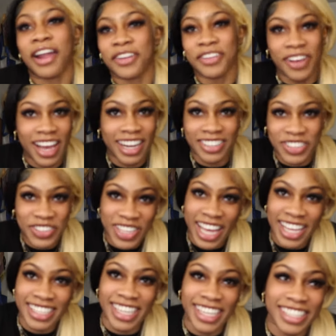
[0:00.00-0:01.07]
I don't know how to do
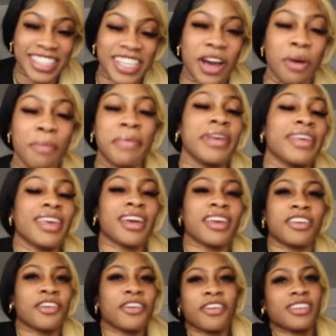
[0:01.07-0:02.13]
that dance, y'all, but yeah,
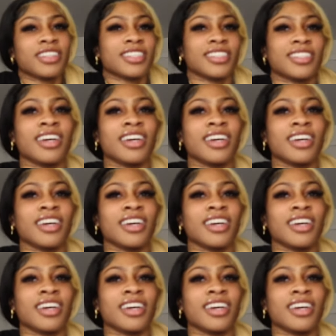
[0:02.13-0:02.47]
your girl is